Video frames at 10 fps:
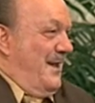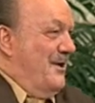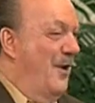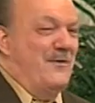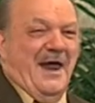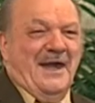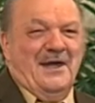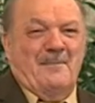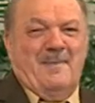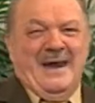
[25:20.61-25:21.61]
You
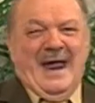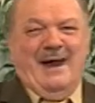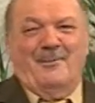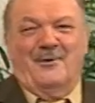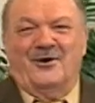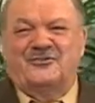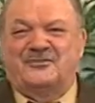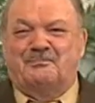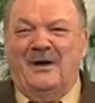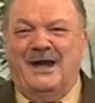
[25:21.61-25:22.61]
need to be able to
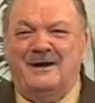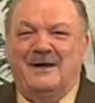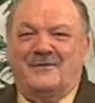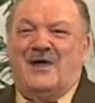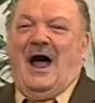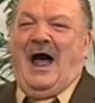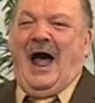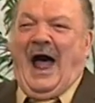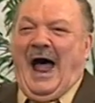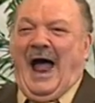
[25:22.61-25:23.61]
speak the
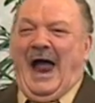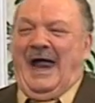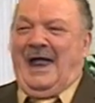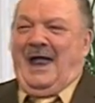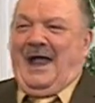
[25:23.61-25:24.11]
high